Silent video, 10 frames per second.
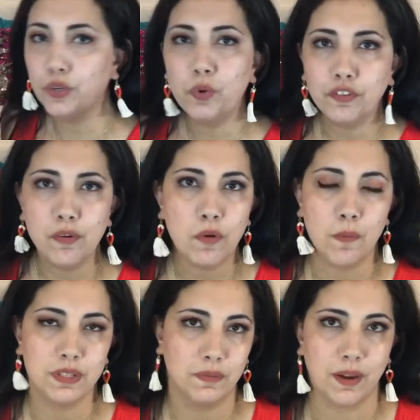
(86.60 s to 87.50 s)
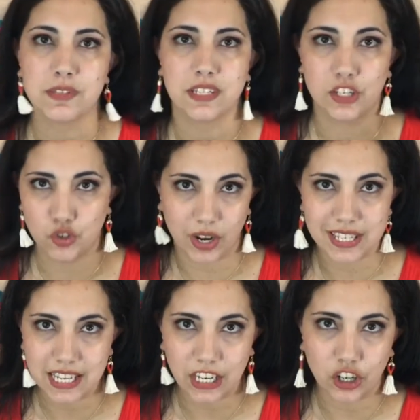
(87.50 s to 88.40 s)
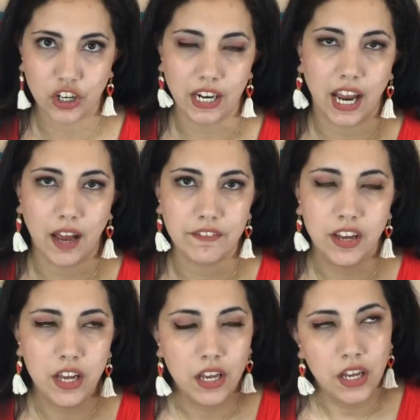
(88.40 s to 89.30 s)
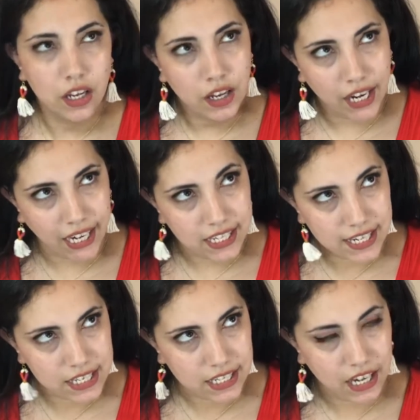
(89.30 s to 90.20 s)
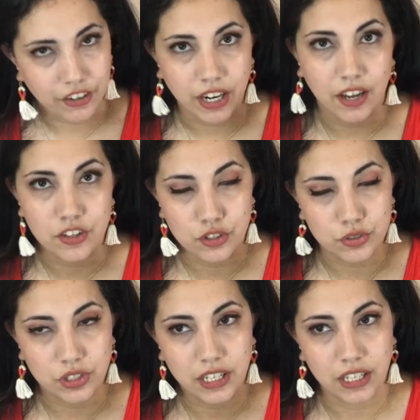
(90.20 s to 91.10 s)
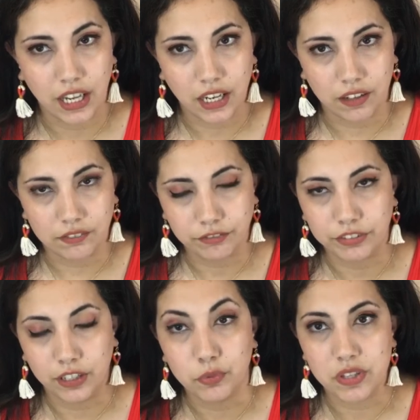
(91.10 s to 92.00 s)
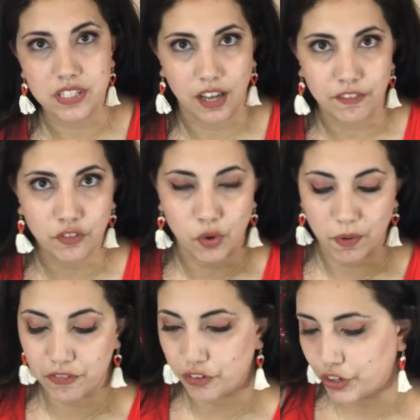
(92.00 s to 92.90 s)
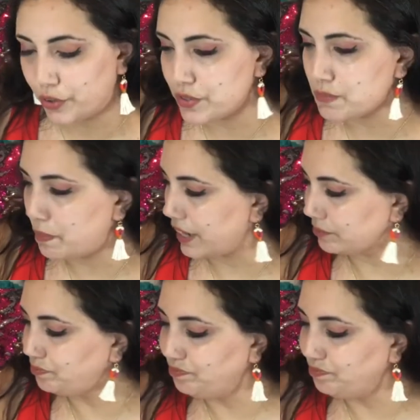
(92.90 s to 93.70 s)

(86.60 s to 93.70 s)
do work from home sometimes as a translator, and I have a desk area. It's usually like filled with stuff for my photos, but